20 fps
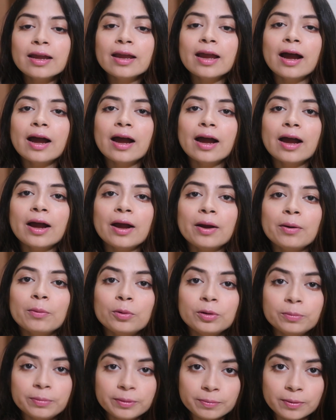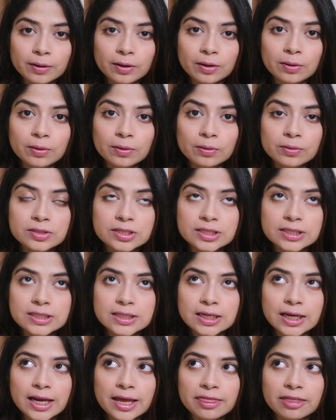I will be
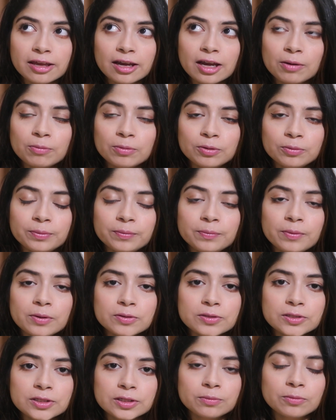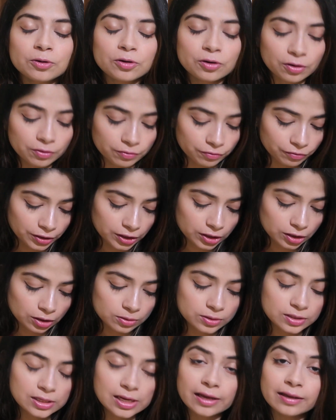posting, I think I will be posting more
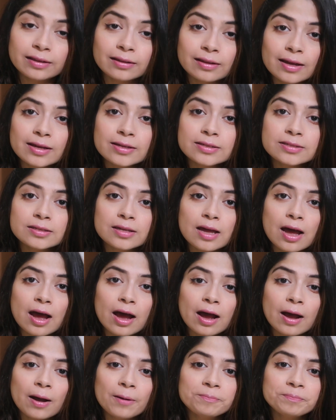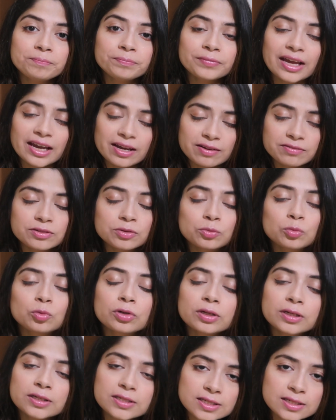videos like this
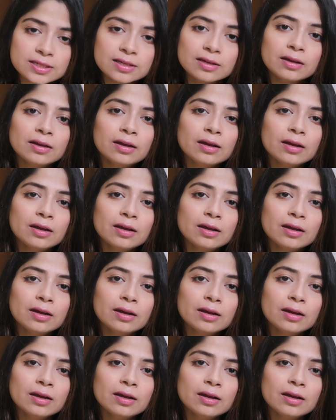afterwards